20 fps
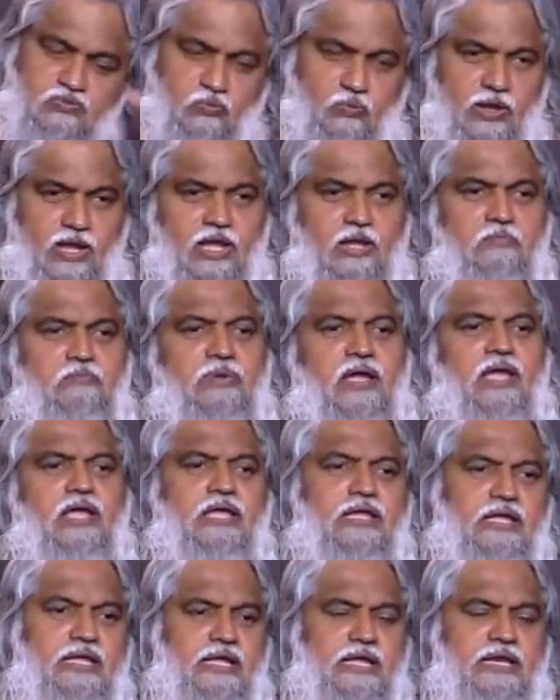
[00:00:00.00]
way
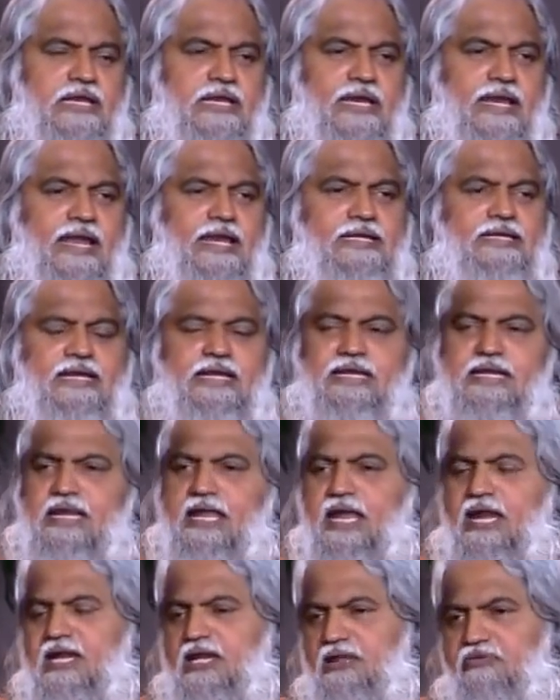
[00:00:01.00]
back in
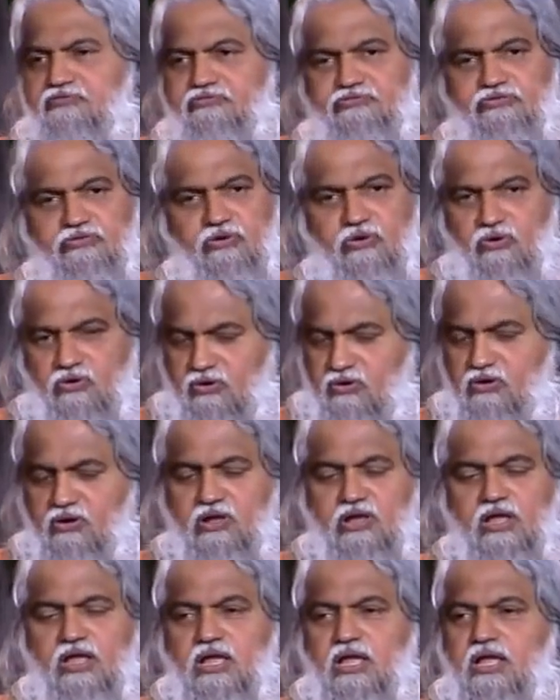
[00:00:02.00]
1984.
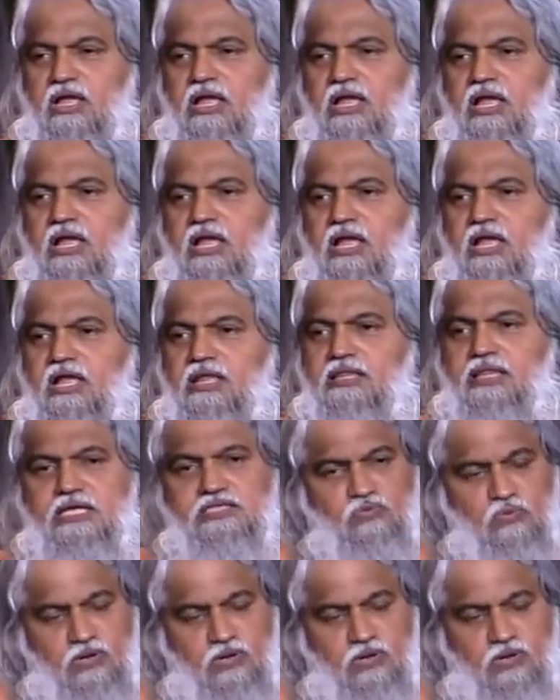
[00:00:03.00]
There's